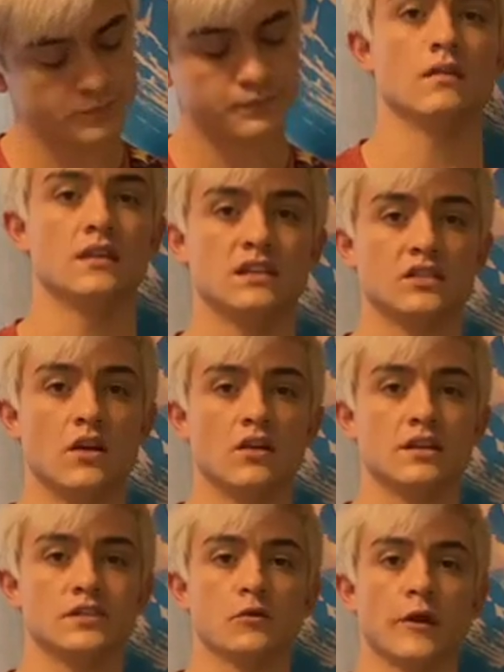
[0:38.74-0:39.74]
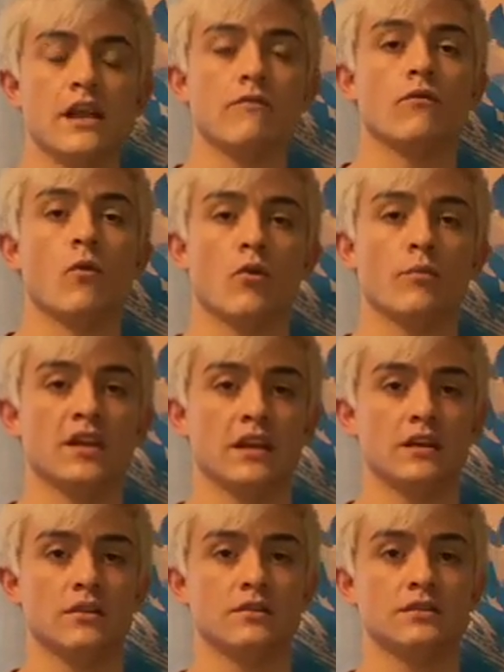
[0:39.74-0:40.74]
This song is great for
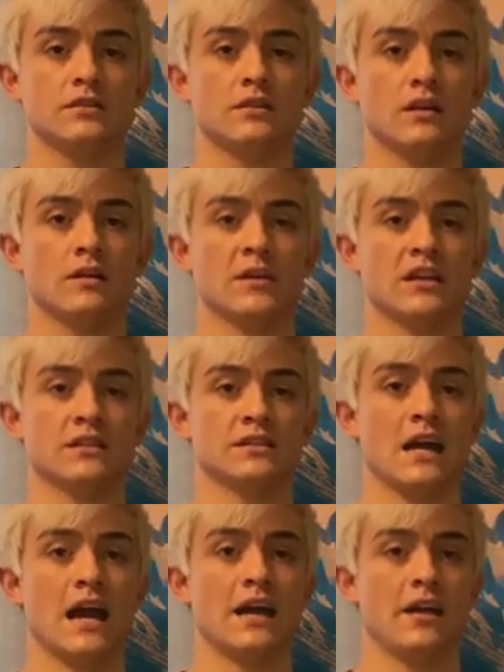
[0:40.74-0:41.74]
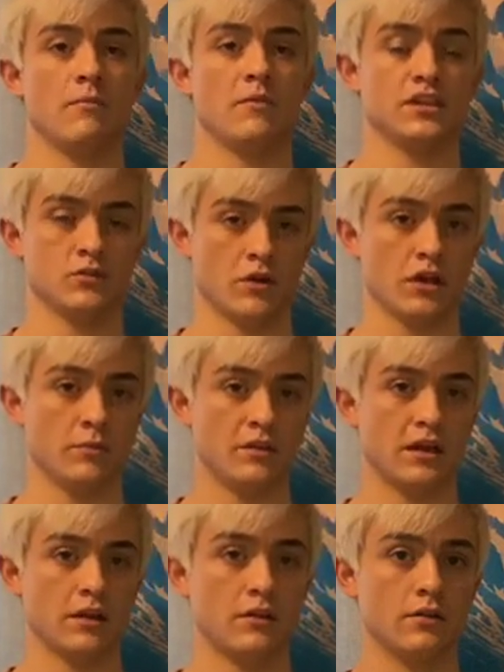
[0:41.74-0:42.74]
beginners because I am as well a
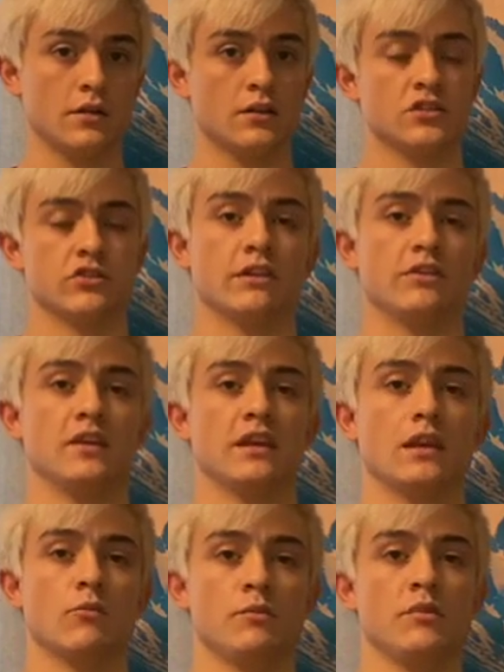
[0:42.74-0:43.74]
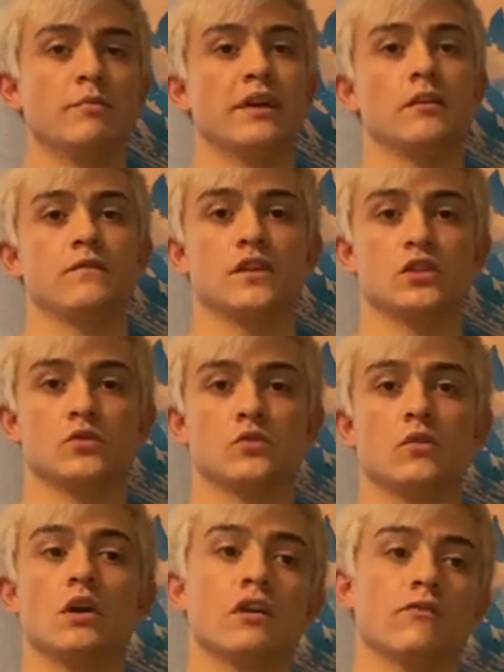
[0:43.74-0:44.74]
beginner, so I think it would be
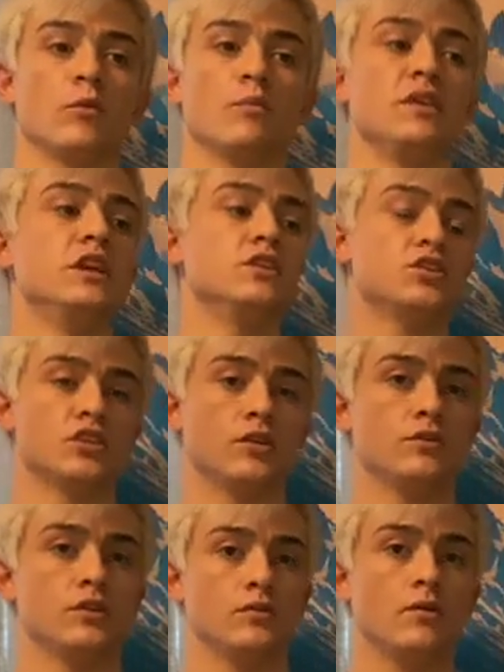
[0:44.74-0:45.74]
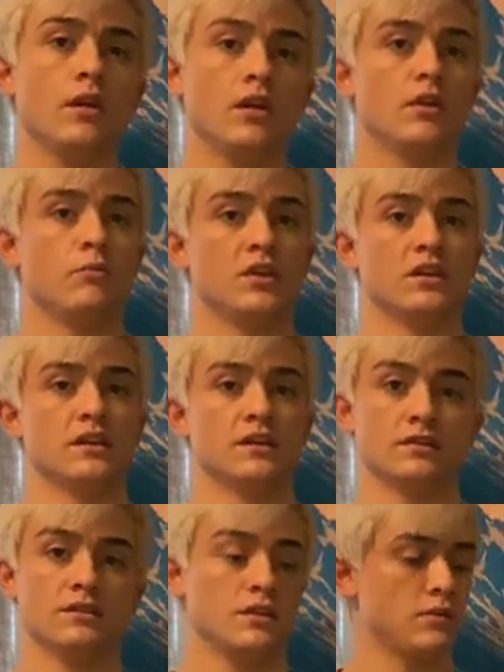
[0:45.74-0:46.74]
beneficial for me to show you
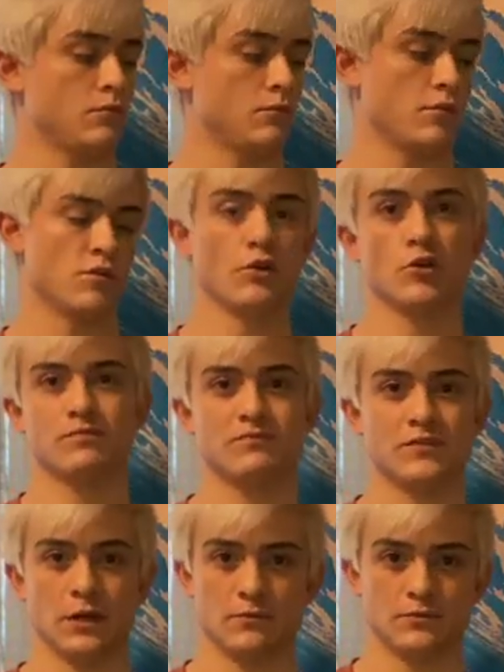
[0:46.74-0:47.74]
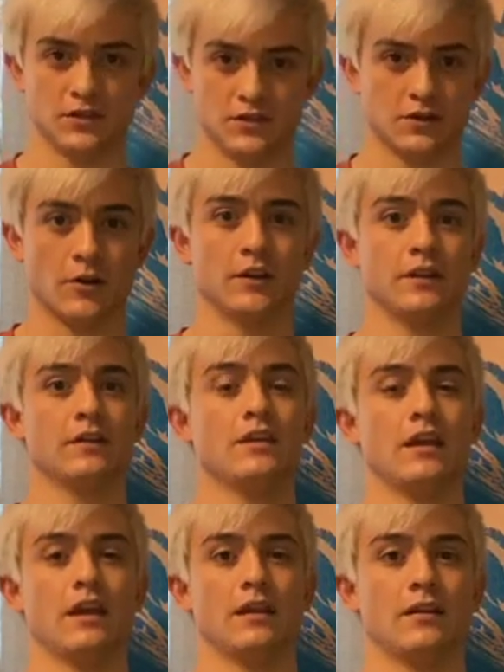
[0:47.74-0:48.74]
because we're both, just starting,
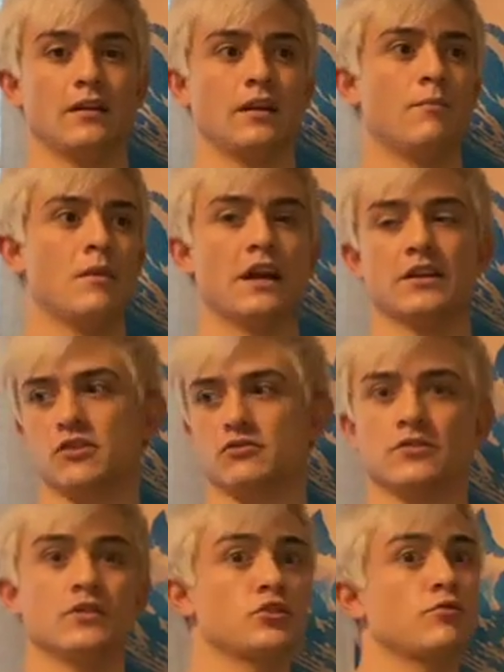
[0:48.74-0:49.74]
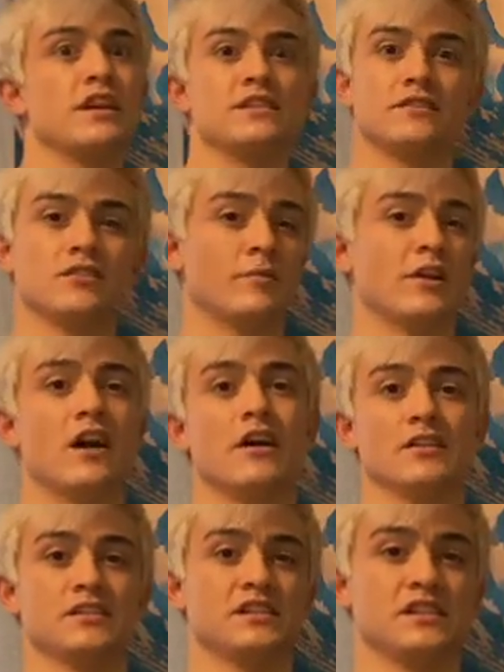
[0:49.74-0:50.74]
and I'm not going to use all this crazy
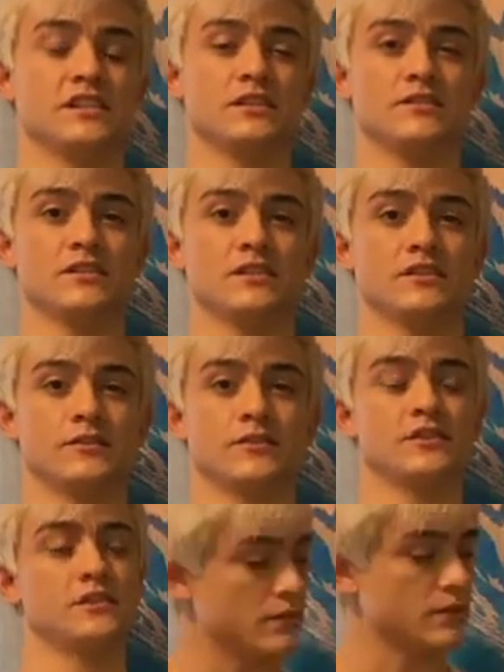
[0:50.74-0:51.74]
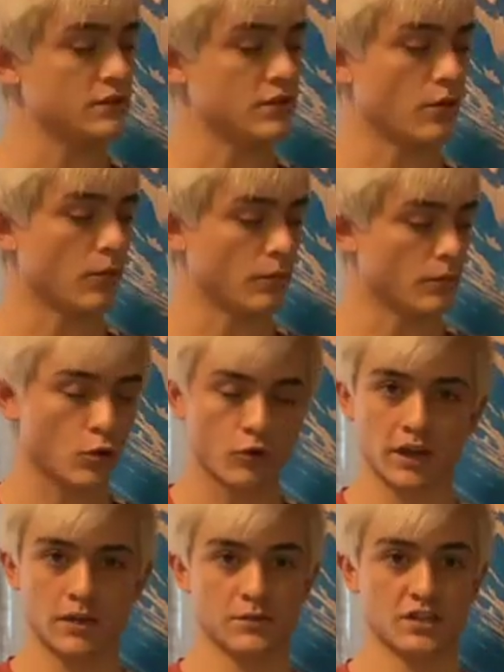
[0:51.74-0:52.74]
terminology and all this other stuff. So real
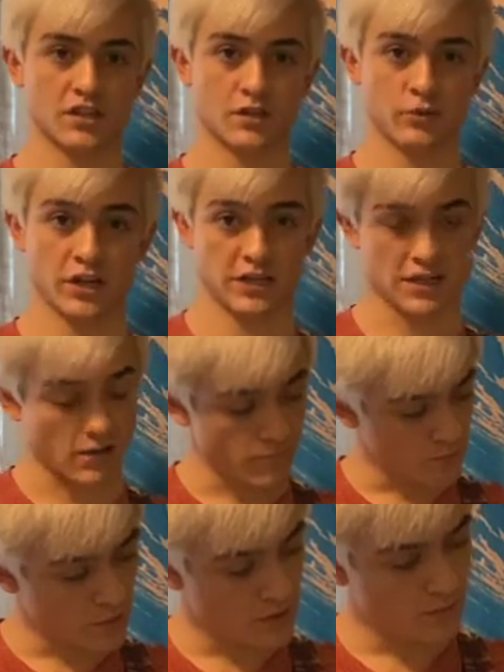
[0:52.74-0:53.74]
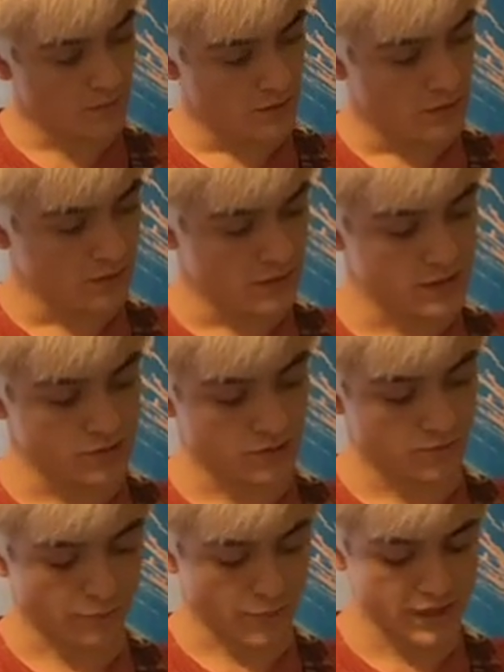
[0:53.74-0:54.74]
quick, I'm just going to break it down for you. These are the
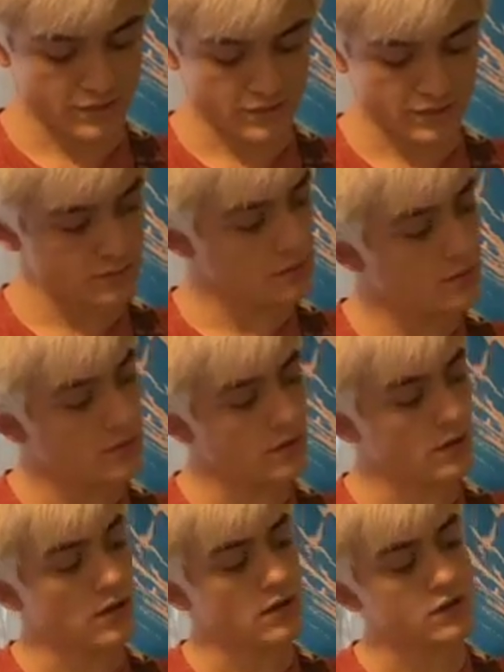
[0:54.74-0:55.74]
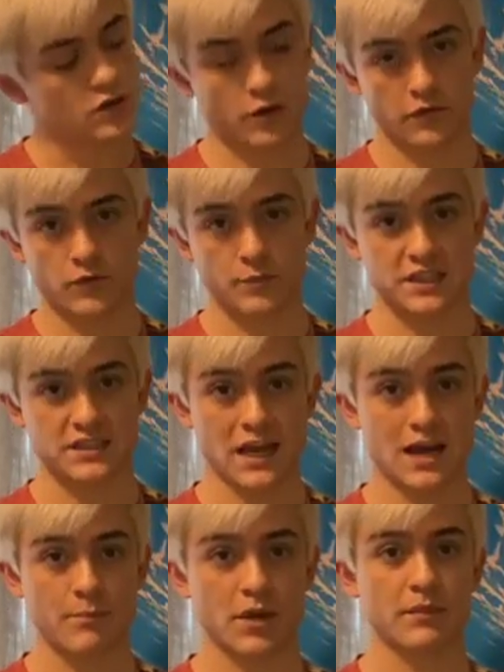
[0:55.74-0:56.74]
frets. Starting from the
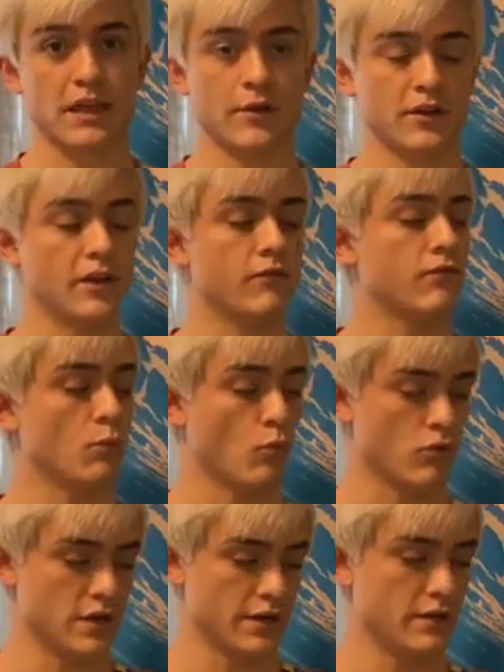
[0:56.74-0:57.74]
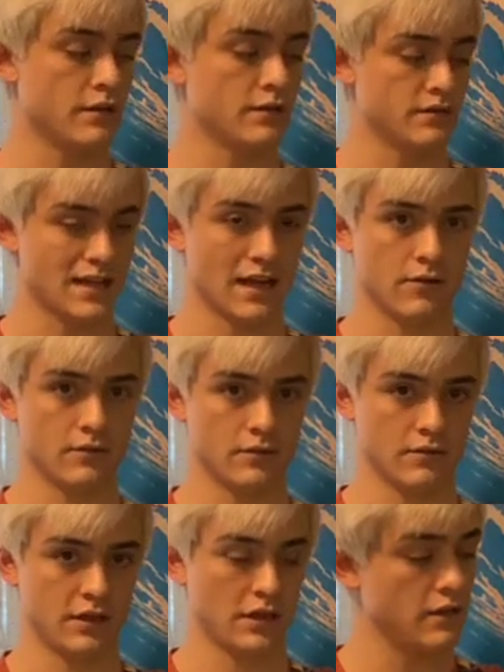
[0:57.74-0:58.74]
top, I'm counting from 1 down,
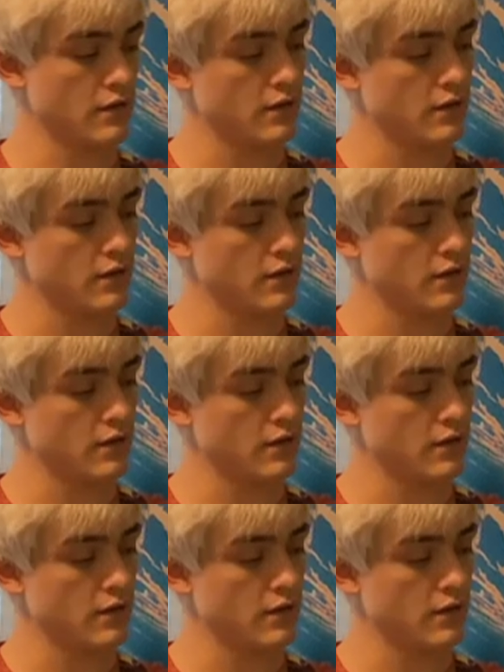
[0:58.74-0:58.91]
okay?